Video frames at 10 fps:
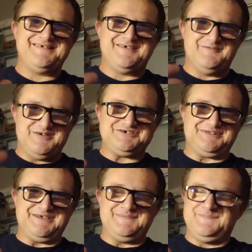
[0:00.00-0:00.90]

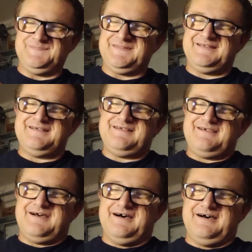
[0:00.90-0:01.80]
Eventually.
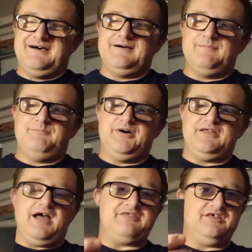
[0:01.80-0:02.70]

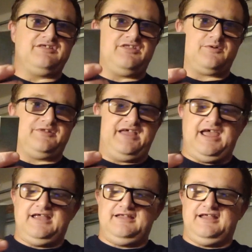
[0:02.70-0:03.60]
But I think that they're really
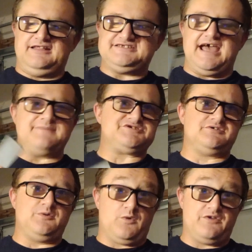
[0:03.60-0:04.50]
handy, and it's
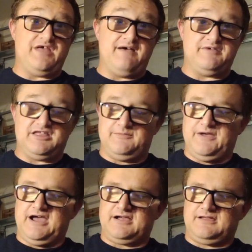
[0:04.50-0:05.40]
absolutely worth having in the
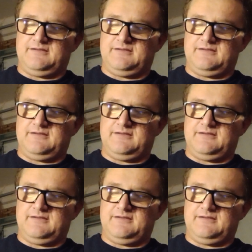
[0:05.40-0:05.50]
pack.